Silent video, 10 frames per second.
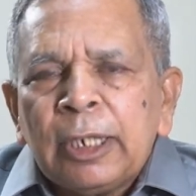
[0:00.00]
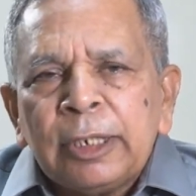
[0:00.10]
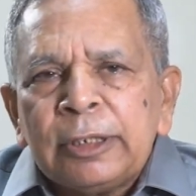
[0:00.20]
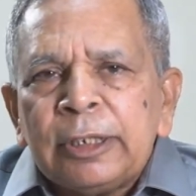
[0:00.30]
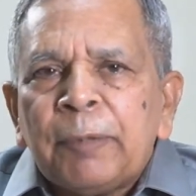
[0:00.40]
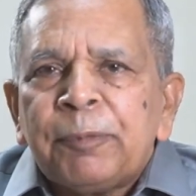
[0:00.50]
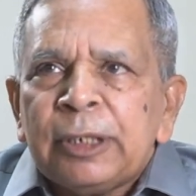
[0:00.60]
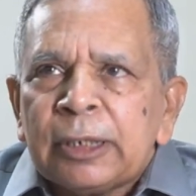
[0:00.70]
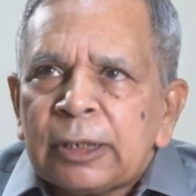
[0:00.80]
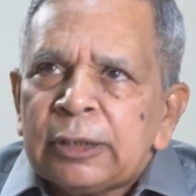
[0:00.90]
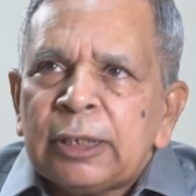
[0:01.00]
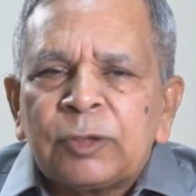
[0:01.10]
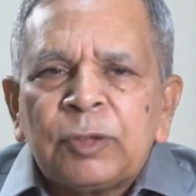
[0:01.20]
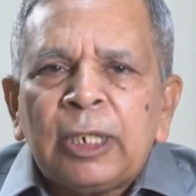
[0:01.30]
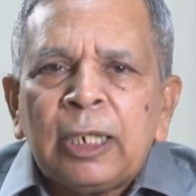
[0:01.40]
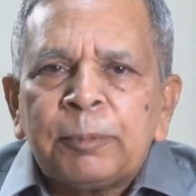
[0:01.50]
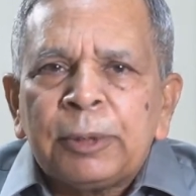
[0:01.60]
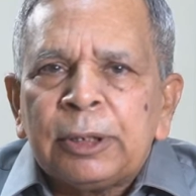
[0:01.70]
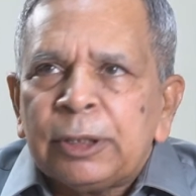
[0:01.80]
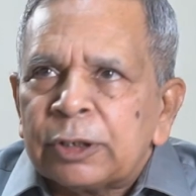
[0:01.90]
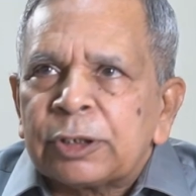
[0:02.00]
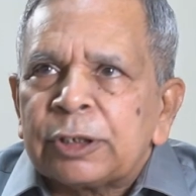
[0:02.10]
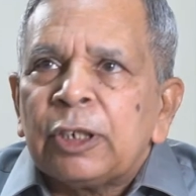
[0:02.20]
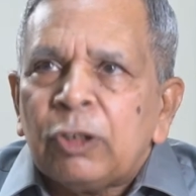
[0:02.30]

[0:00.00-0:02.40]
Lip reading: and definitely that will help industry